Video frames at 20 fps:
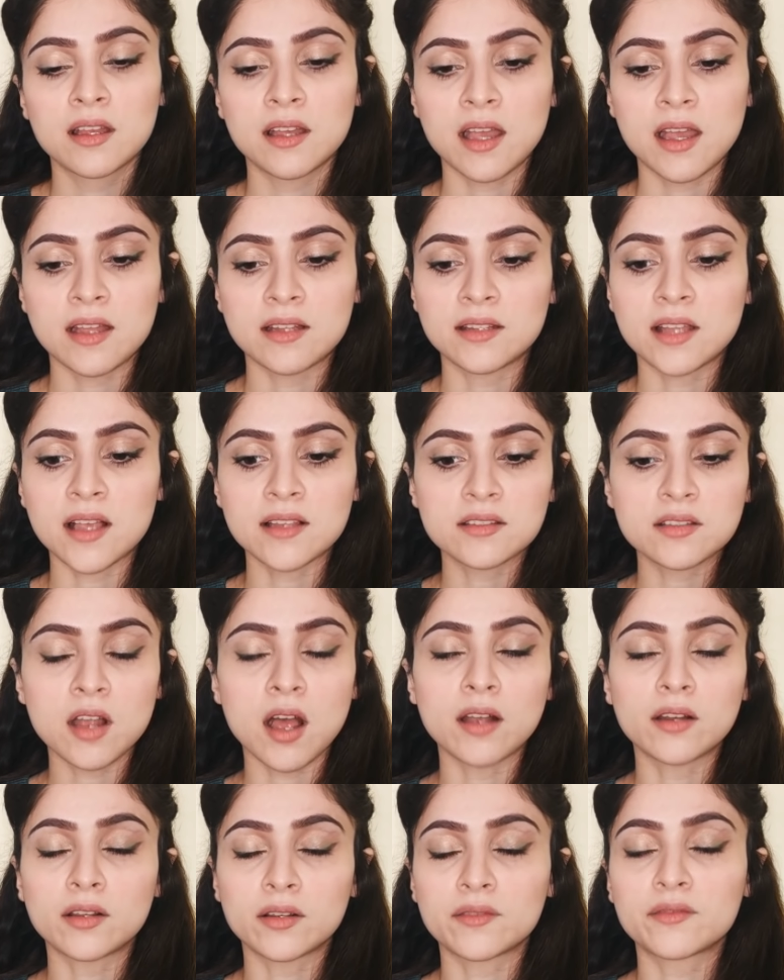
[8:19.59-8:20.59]
And that's
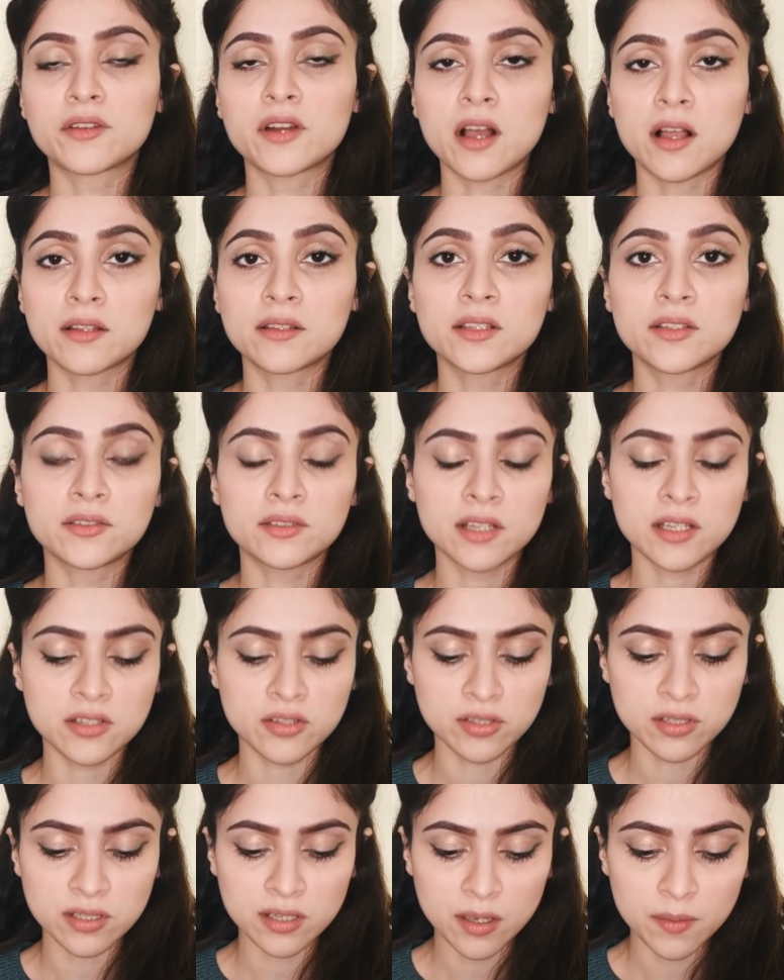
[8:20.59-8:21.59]
not good for healthy
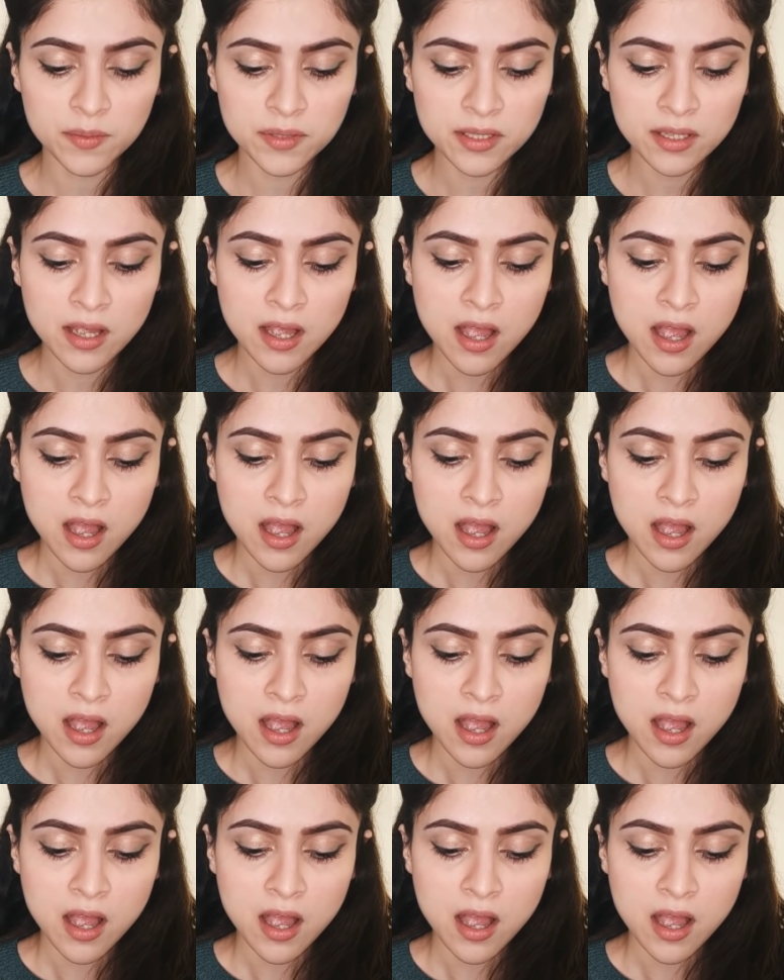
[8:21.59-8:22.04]
relationships.